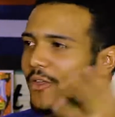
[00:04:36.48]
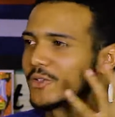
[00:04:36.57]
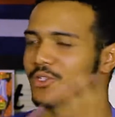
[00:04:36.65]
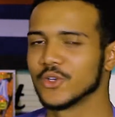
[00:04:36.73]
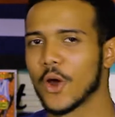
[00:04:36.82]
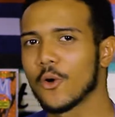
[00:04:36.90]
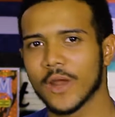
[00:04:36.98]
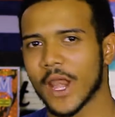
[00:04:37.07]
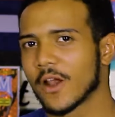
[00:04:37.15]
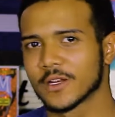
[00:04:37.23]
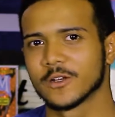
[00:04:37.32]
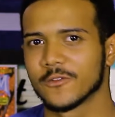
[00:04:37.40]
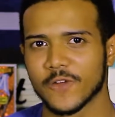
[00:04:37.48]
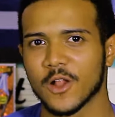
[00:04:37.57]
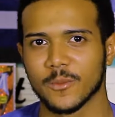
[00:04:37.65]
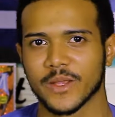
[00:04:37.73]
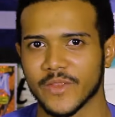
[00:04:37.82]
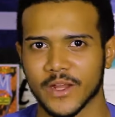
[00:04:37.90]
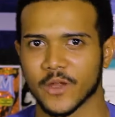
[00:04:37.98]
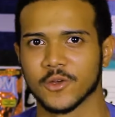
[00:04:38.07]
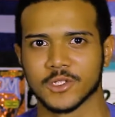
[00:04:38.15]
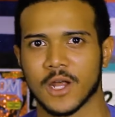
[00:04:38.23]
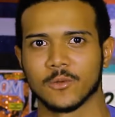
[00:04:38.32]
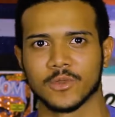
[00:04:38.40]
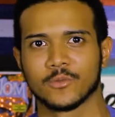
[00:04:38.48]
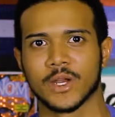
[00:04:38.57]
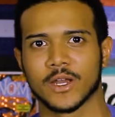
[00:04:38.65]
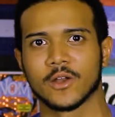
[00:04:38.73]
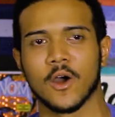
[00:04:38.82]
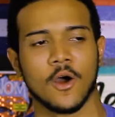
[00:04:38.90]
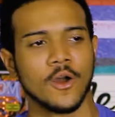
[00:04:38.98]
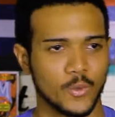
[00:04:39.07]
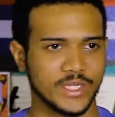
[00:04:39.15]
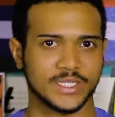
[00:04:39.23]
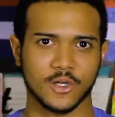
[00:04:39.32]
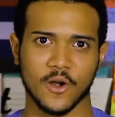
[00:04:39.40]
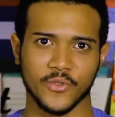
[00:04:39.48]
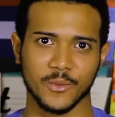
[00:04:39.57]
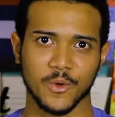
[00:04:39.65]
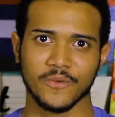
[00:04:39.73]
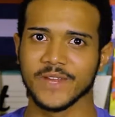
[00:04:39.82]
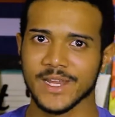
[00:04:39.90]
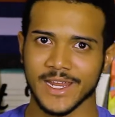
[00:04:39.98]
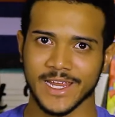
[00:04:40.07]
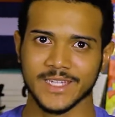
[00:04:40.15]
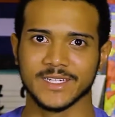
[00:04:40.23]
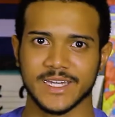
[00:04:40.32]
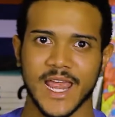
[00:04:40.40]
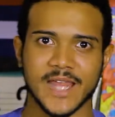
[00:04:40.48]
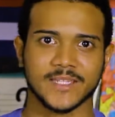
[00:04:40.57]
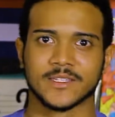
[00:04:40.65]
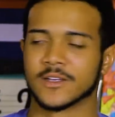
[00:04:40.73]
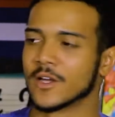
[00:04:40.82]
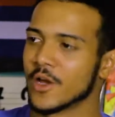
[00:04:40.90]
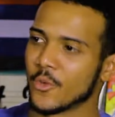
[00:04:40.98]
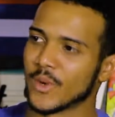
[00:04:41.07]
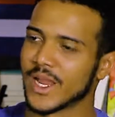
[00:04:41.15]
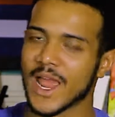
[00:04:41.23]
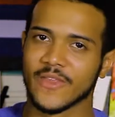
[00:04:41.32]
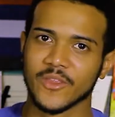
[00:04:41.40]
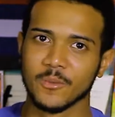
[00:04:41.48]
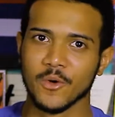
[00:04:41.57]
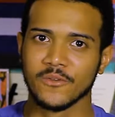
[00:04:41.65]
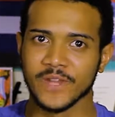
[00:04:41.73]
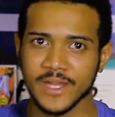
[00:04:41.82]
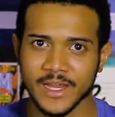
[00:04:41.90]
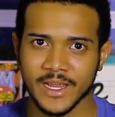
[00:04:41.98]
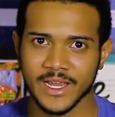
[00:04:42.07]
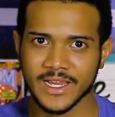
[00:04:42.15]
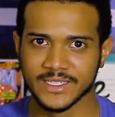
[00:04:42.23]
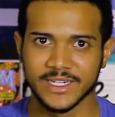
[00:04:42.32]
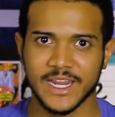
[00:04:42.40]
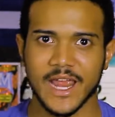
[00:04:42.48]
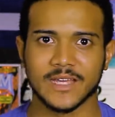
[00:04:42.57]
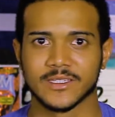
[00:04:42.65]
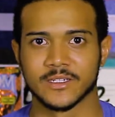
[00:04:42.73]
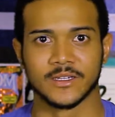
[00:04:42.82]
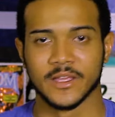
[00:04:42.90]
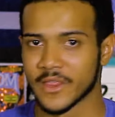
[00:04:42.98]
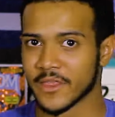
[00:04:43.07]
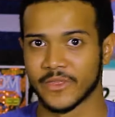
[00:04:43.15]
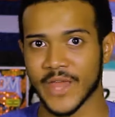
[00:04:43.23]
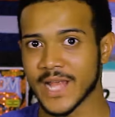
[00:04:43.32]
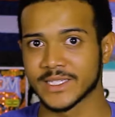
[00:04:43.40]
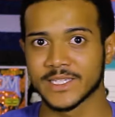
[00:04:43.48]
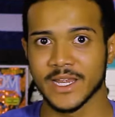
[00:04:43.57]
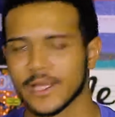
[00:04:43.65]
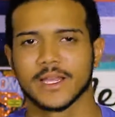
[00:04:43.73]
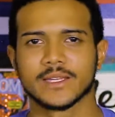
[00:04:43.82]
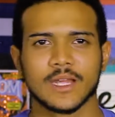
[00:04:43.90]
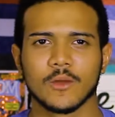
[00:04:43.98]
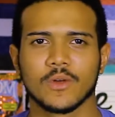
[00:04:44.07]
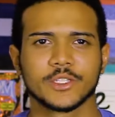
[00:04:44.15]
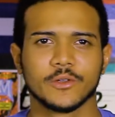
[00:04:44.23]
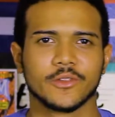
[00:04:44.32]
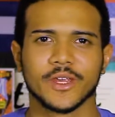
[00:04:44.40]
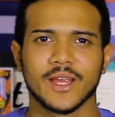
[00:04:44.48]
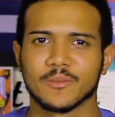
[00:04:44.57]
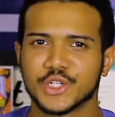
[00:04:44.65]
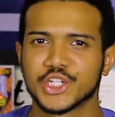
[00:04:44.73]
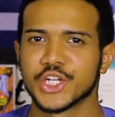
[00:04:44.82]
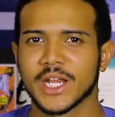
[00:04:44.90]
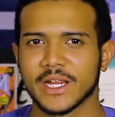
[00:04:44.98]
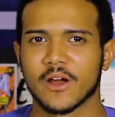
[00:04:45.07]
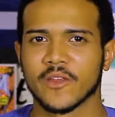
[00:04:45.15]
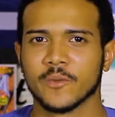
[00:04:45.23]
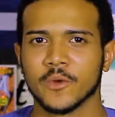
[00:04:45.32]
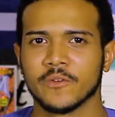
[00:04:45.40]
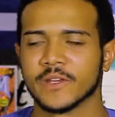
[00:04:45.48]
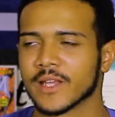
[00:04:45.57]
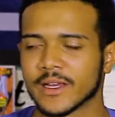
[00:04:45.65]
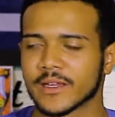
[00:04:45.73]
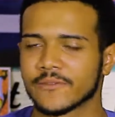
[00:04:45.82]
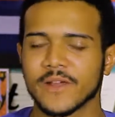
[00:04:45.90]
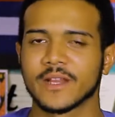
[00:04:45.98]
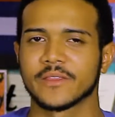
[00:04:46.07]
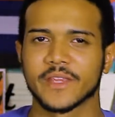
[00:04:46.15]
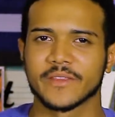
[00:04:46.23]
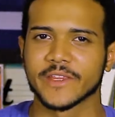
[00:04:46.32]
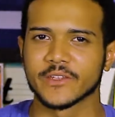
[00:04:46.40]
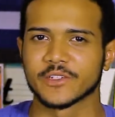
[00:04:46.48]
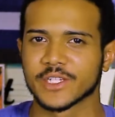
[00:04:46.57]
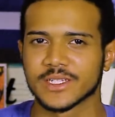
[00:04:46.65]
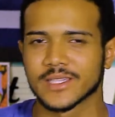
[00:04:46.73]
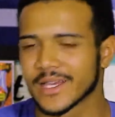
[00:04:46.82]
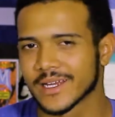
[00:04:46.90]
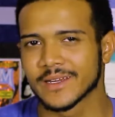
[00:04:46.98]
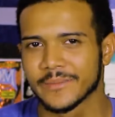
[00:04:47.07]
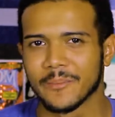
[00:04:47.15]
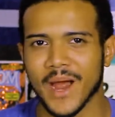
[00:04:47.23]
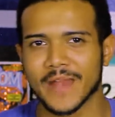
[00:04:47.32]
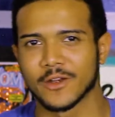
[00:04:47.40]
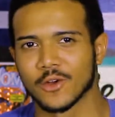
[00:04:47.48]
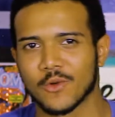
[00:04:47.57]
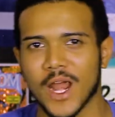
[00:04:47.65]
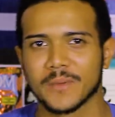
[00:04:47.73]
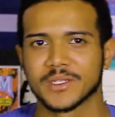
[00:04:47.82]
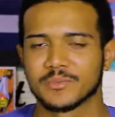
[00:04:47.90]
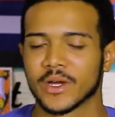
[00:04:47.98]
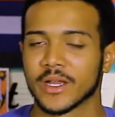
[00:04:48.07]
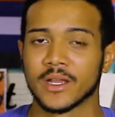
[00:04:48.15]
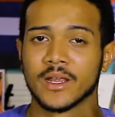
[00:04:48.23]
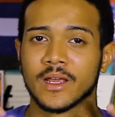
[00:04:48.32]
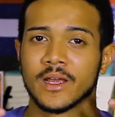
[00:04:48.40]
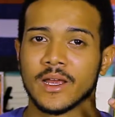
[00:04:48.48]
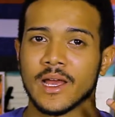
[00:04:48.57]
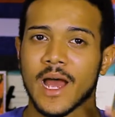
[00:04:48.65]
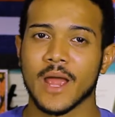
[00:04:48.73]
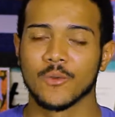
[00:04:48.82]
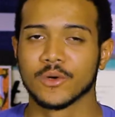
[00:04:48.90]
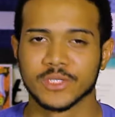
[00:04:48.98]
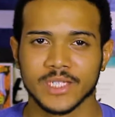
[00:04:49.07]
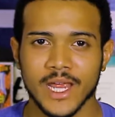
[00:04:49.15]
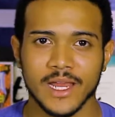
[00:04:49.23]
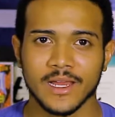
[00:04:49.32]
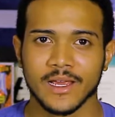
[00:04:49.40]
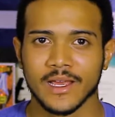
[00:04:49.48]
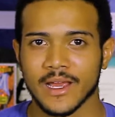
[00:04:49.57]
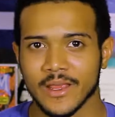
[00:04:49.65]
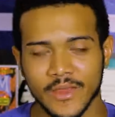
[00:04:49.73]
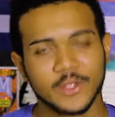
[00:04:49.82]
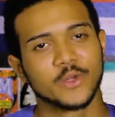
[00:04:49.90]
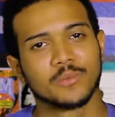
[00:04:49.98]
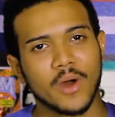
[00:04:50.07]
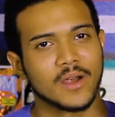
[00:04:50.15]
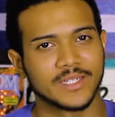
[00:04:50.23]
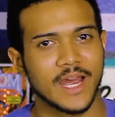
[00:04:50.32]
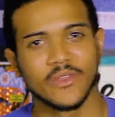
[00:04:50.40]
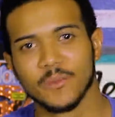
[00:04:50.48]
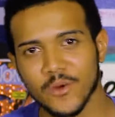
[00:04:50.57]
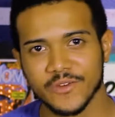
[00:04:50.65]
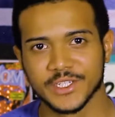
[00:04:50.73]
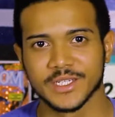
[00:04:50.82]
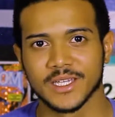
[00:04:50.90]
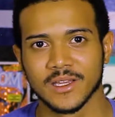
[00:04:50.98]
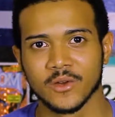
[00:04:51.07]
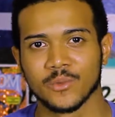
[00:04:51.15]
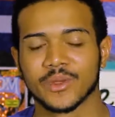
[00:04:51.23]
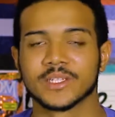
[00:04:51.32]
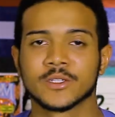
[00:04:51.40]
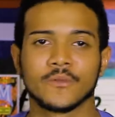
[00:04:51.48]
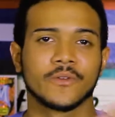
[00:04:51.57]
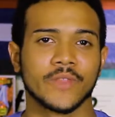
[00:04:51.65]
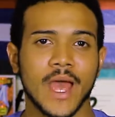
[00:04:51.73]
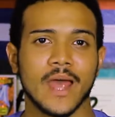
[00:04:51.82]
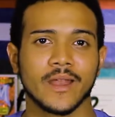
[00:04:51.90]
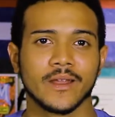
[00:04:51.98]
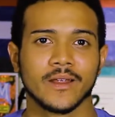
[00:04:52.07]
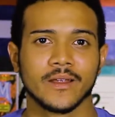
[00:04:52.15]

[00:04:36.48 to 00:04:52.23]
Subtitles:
There's no character development that goes on with Rick at all. We start the movie, he's a gangster. We end the movie, he's a gangster. That's it. Guys, I don't want you to think I'm shitting on the movie. Like, if anything, these are just like minor gripes, but I will say they do bog down the movie just a little bit. So for that,